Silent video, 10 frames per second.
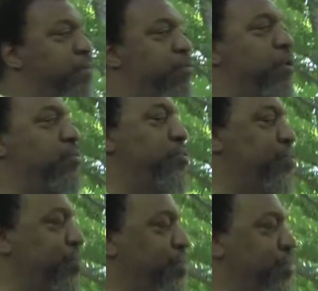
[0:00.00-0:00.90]
approach
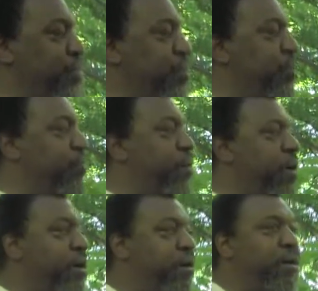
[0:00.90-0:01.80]

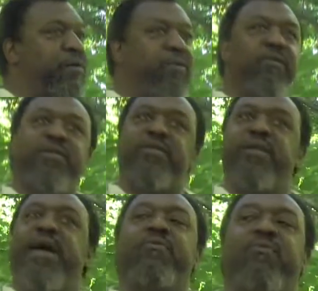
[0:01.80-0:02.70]
where you're gonna
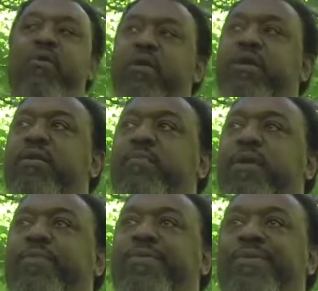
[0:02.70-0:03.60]
send out the warning to
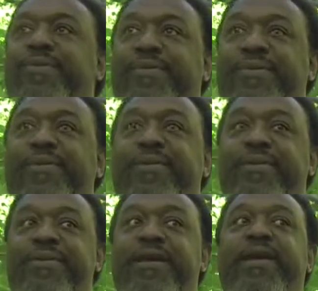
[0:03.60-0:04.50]
people,
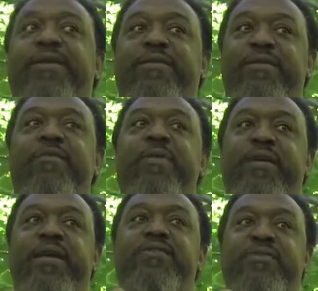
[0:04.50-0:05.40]
saying, you
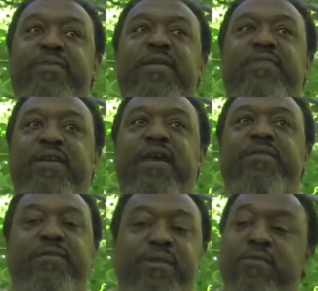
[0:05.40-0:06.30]
better get yourself
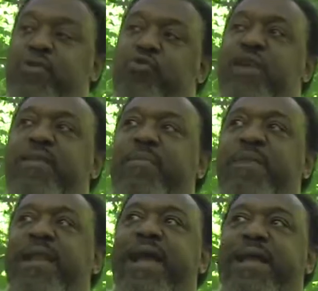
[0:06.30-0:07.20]
together. Treating
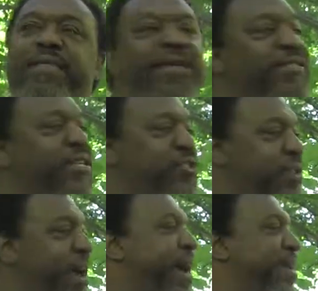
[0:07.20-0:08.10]
me like this is
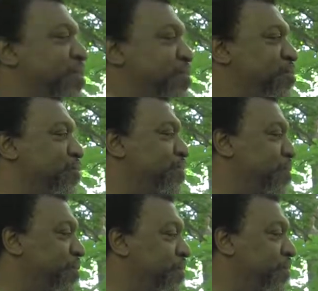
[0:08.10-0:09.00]
not cool.
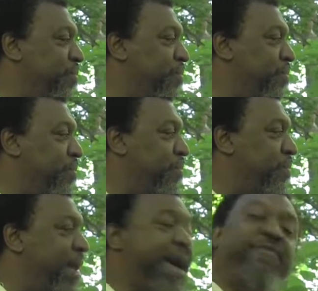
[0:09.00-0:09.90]

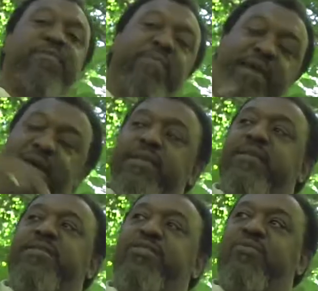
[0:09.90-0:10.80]
Having me in
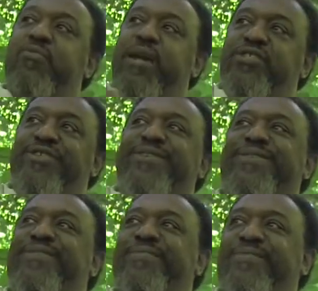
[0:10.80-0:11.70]
this situation
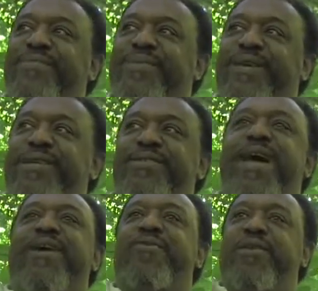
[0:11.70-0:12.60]
is
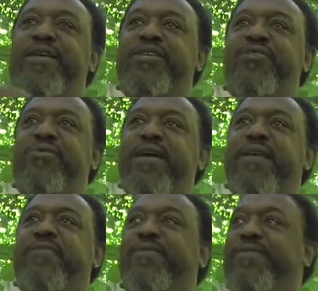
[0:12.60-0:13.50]
not going to get you to
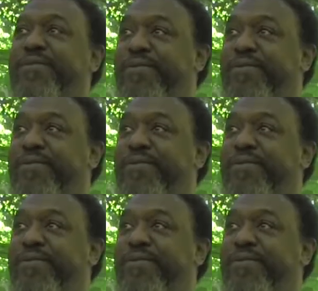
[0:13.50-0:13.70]
heaven,